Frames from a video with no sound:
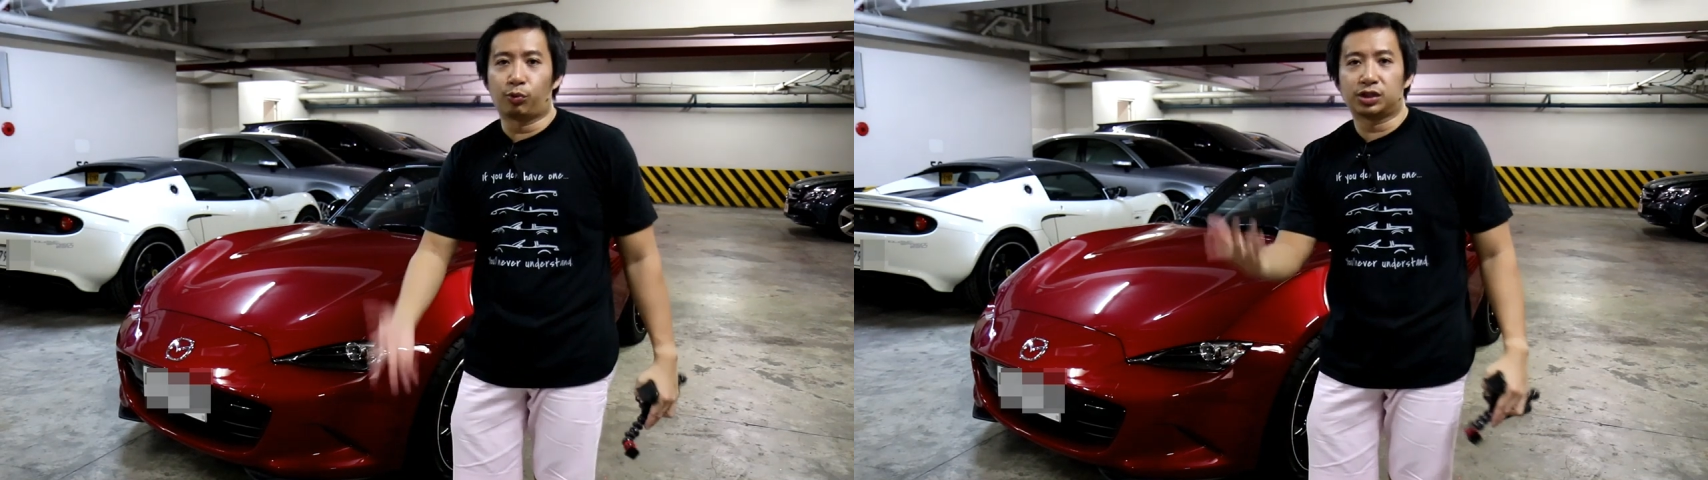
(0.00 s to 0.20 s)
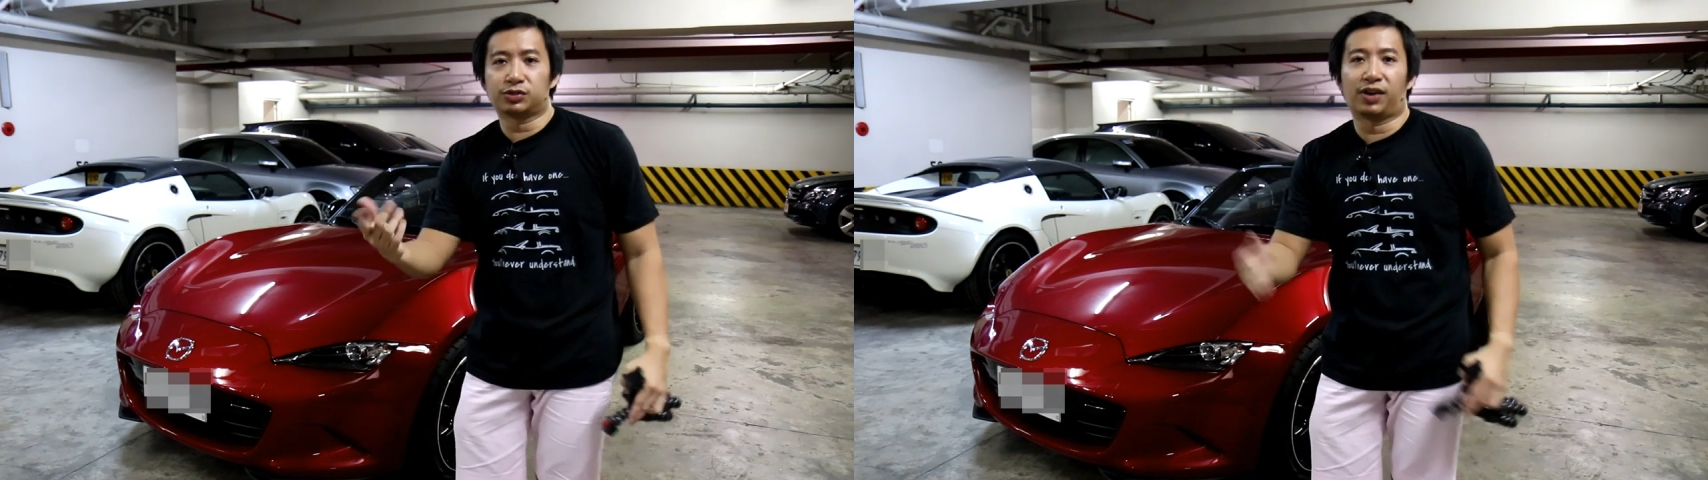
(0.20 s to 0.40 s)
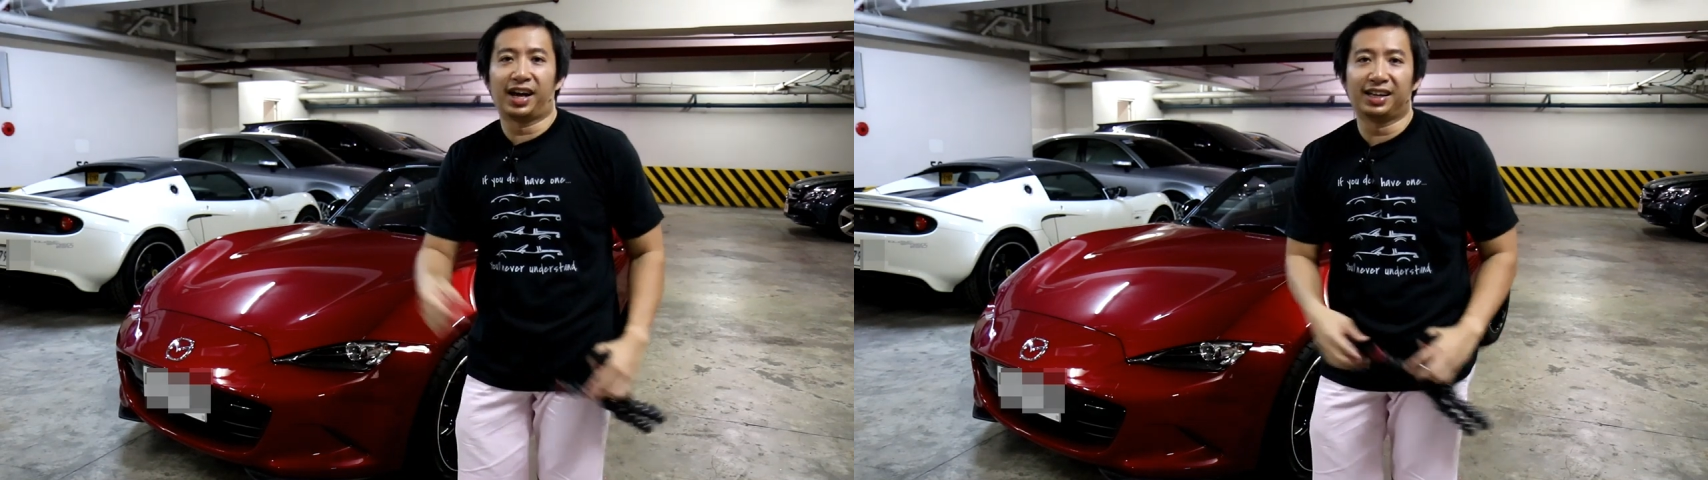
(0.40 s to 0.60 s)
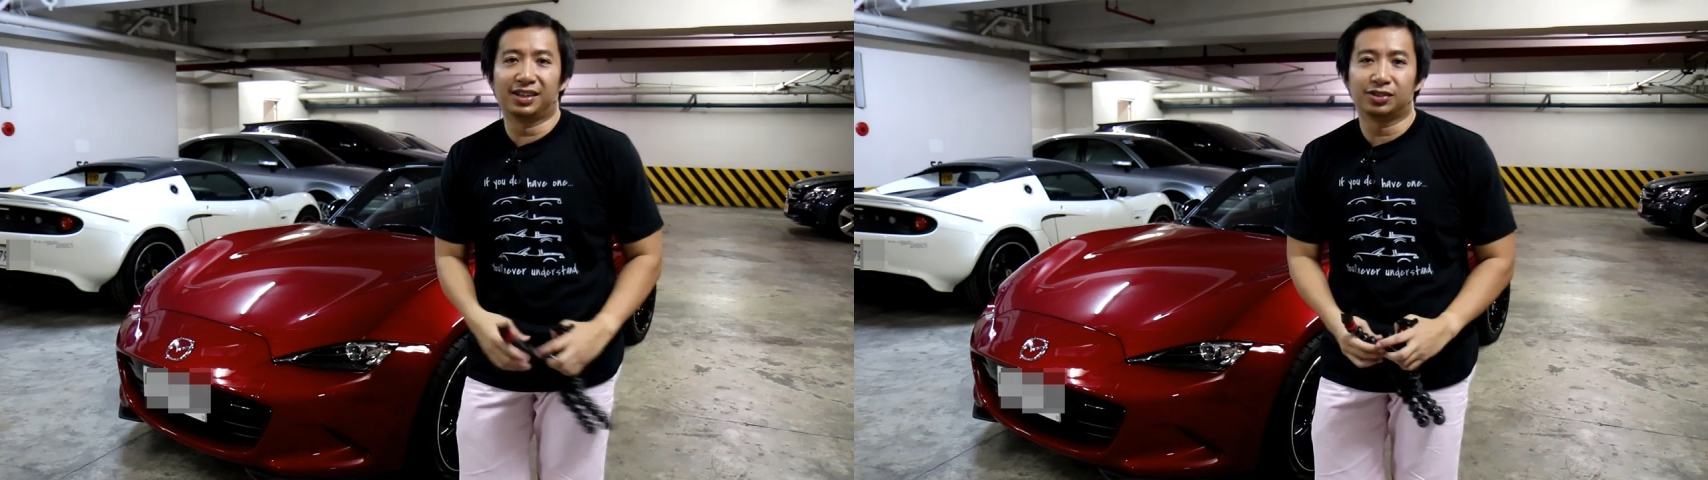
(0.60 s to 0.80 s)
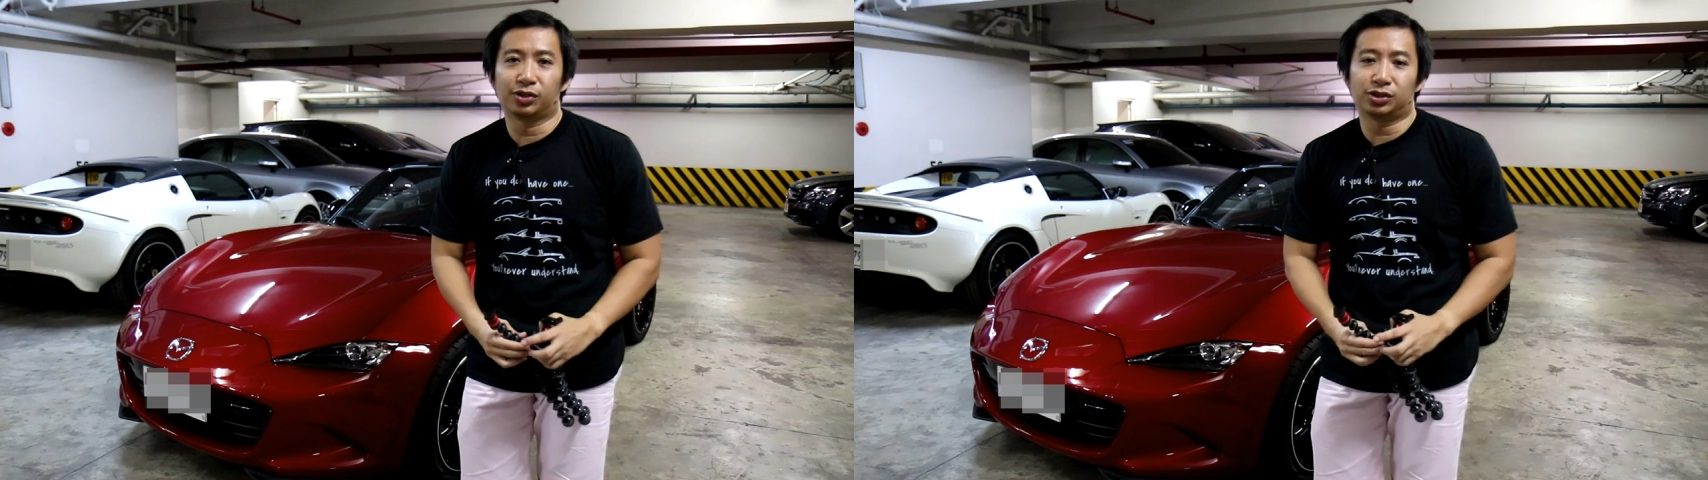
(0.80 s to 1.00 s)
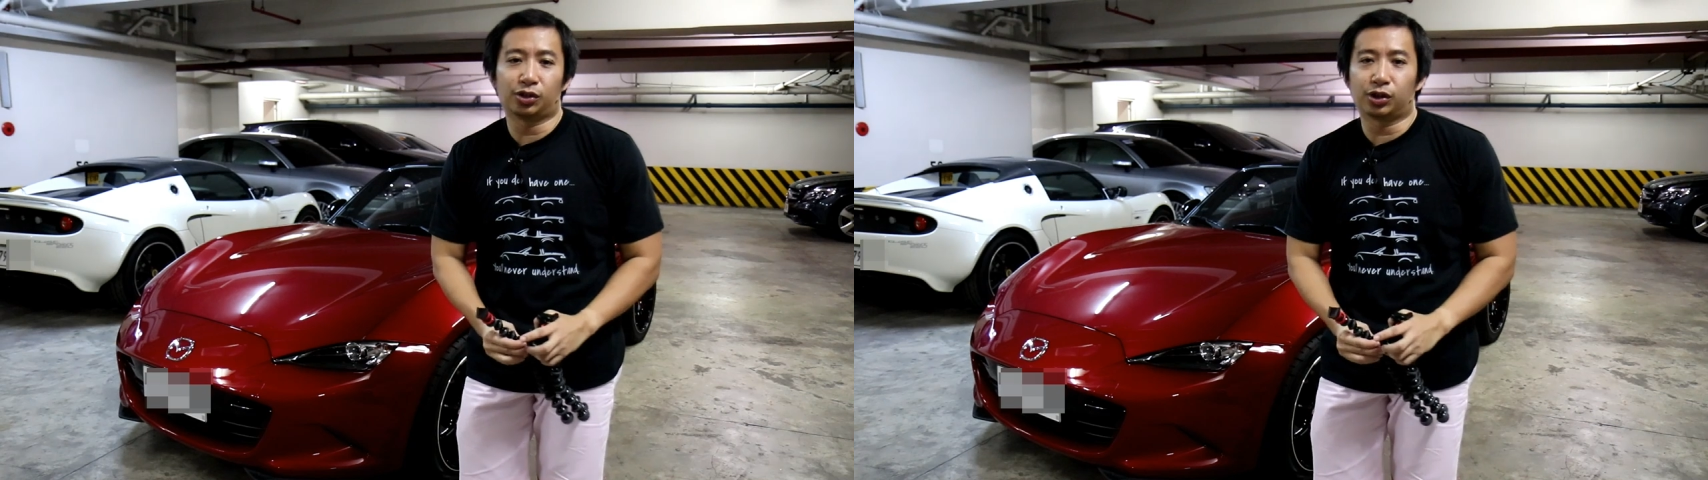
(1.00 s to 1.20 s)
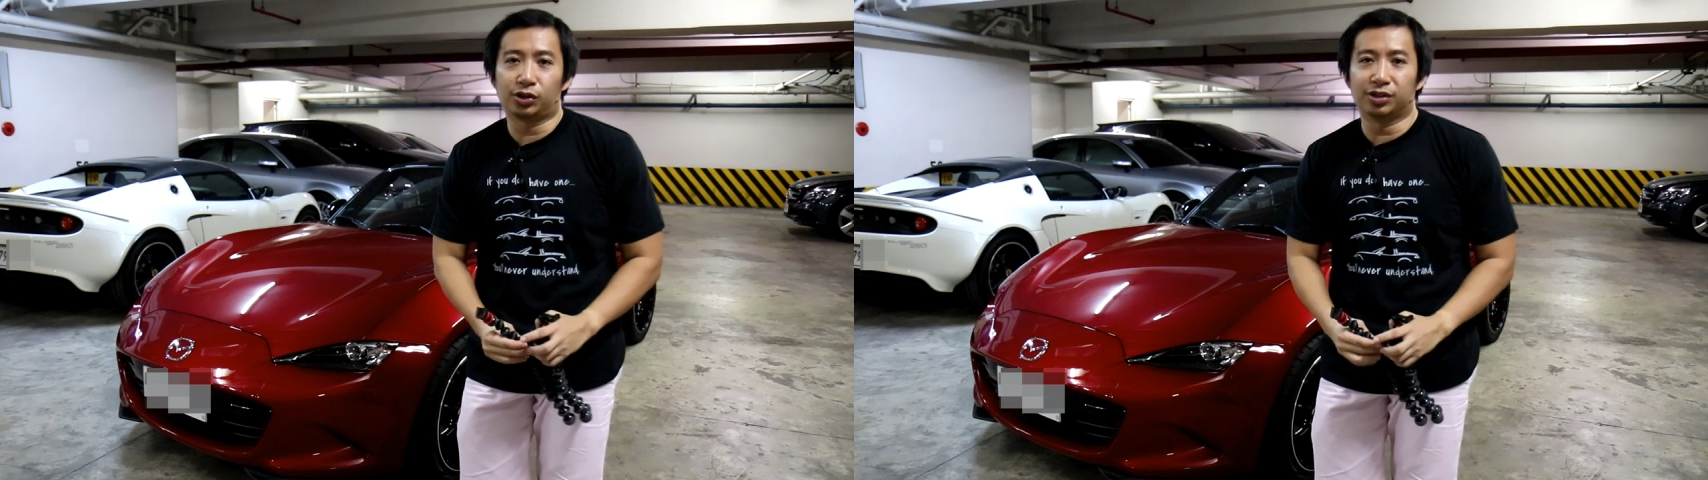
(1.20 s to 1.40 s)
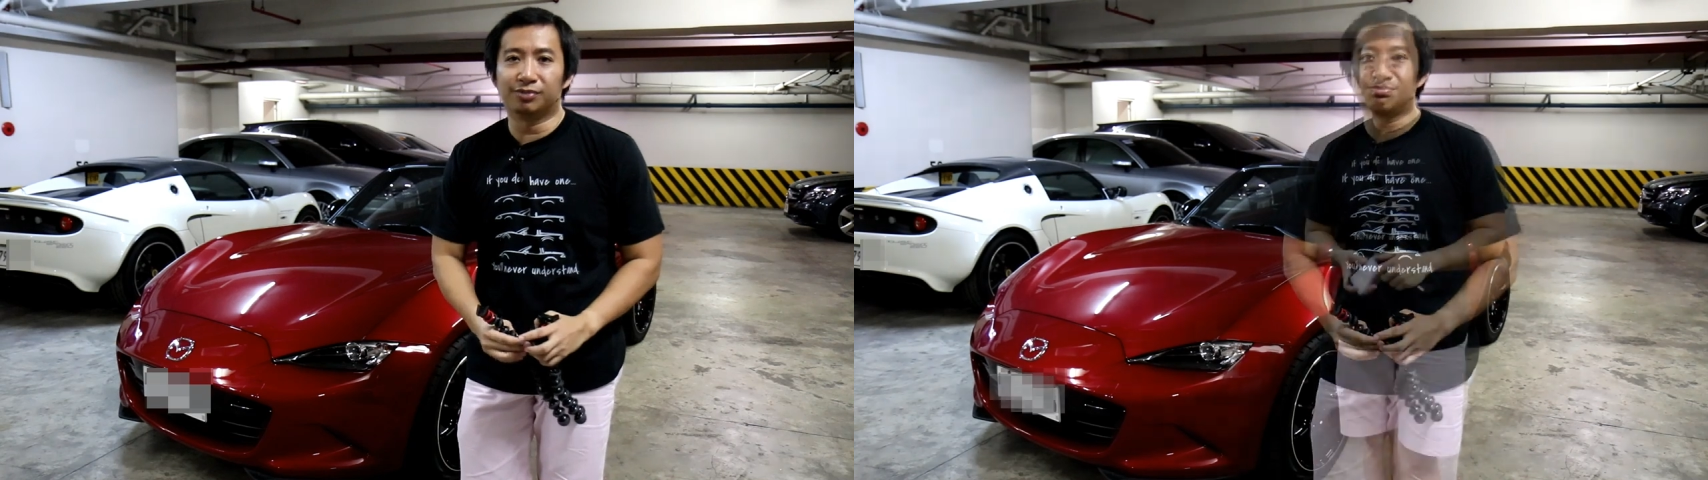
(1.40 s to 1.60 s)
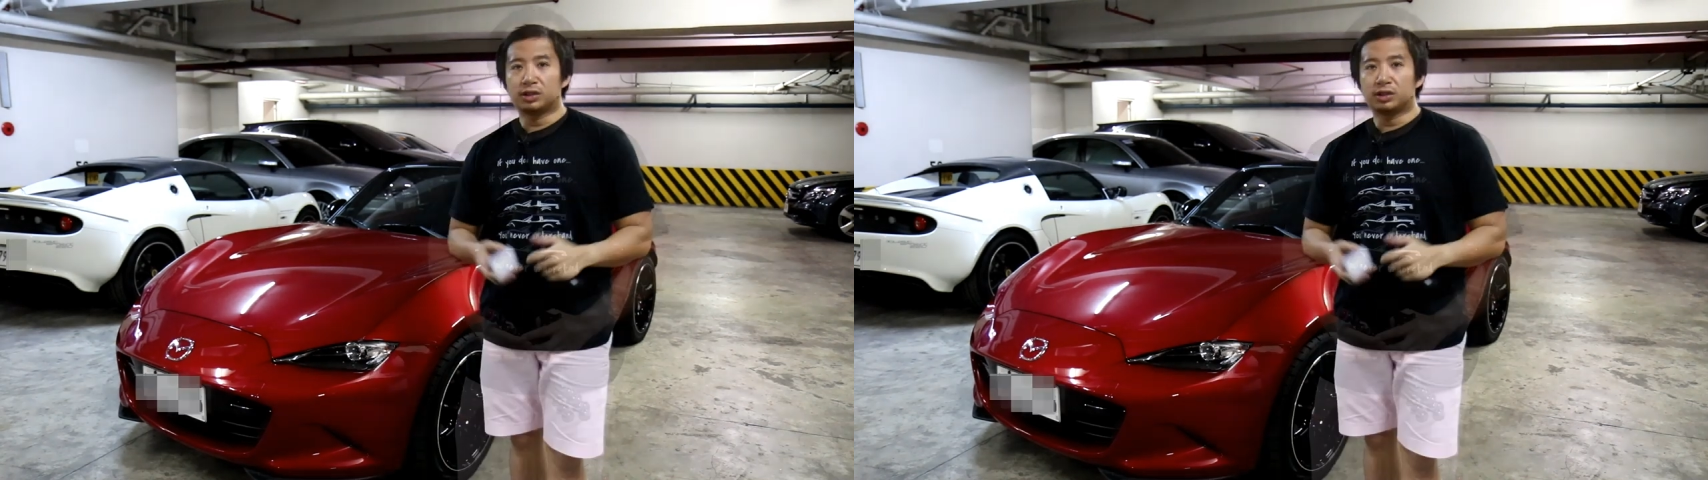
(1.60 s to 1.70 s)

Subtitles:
works fine, so it's all good.